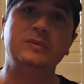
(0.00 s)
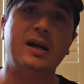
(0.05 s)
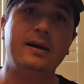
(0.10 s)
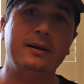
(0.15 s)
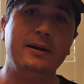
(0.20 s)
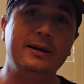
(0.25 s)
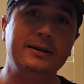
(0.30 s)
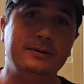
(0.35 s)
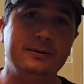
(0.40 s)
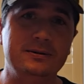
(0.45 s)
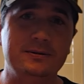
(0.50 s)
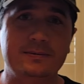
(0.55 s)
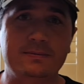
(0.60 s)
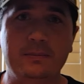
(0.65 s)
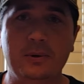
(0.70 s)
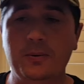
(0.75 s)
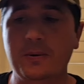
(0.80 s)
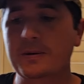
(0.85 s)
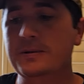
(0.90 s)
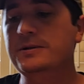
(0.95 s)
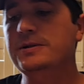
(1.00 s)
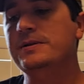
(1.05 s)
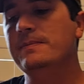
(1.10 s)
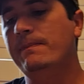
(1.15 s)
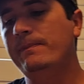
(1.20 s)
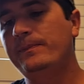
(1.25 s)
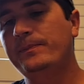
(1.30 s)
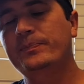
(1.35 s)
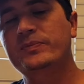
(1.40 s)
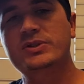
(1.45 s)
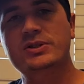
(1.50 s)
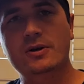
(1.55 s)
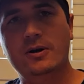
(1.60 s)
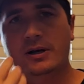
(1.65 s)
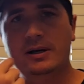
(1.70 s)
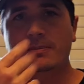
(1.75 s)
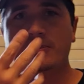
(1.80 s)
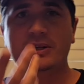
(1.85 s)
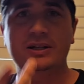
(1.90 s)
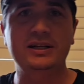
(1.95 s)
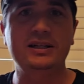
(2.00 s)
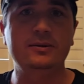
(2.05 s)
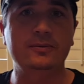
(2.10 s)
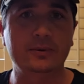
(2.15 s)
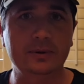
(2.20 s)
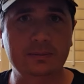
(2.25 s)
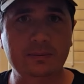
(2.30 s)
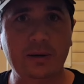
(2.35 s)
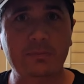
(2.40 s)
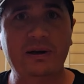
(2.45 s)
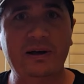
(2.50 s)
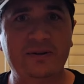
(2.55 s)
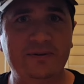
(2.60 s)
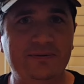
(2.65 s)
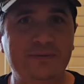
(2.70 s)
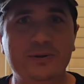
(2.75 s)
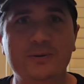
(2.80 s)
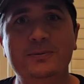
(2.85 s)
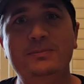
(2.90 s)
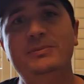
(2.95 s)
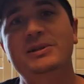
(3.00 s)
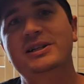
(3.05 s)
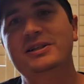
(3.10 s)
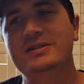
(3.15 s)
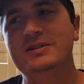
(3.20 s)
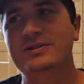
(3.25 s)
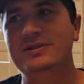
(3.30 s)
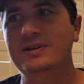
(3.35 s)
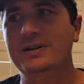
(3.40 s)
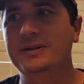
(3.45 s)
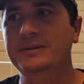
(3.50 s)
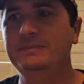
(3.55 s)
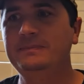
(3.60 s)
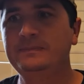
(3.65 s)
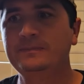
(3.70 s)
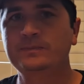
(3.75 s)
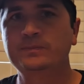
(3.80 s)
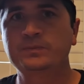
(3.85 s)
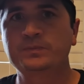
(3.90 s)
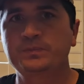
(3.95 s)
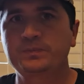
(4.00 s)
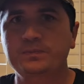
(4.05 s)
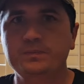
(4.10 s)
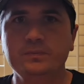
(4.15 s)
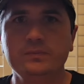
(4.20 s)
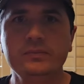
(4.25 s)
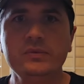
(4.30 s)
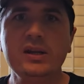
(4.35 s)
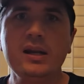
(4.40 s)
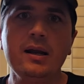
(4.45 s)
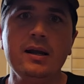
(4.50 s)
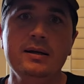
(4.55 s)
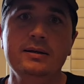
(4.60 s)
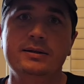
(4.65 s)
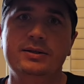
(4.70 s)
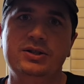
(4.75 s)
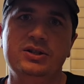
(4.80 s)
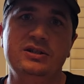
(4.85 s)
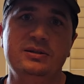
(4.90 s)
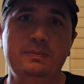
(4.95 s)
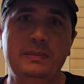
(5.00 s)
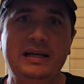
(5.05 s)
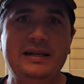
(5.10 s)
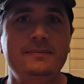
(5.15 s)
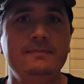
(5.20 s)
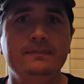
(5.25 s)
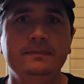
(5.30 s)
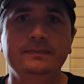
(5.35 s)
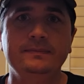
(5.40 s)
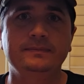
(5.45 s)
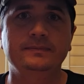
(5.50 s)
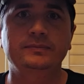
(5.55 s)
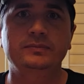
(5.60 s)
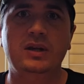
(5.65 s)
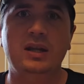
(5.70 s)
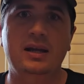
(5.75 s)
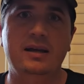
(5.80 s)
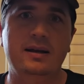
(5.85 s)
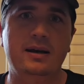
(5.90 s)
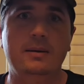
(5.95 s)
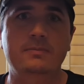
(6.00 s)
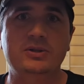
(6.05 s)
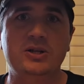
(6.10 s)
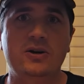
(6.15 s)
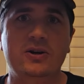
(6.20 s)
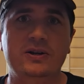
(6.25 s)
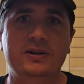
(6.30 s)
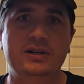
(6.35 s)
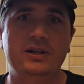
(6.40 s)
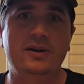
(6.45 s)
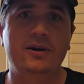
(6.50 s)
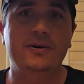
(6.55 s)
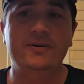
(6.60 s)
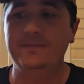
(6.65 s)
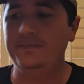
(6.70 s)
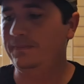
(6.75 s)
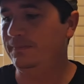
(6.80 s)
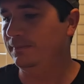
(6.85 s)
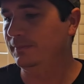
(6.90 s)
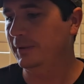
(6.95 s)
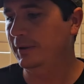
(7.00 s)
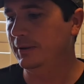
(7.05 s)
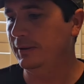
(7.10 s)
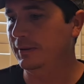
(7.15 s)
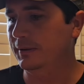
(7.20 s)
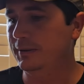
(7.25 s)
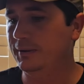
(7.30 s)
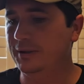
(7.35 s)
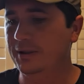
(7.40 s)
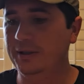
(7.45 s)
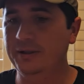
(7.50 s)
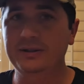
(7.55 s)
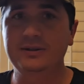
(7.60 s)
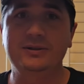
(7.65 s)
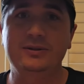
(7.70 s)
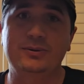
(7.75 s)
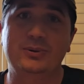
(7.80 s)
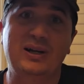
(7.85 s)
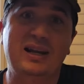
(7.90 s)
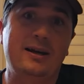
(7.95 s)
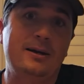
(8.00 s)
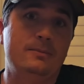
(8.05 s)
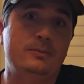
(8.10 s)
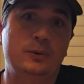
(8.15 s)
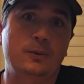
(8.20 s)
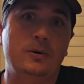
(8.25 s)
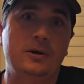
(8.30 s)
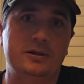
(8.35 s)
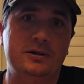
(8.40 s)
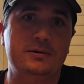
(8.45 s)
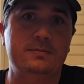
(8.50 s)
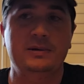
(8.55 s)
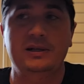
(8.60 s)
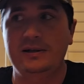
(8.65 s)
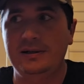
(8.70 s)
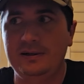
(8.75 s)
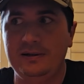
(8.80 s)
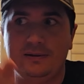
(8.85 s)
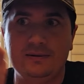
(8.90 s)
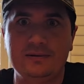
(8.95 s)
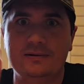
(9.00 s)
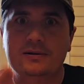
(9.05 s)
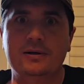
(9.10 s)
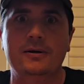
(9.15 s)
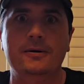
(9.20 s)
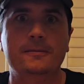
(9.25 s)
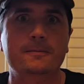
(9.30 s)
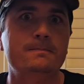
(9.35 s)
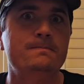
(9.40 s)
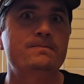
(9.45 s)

I like these M.O.R.Es. Sorry, I'm gonna eat with my mouth full because it's just me and I'm talking to y'all and you came to watch me eat, so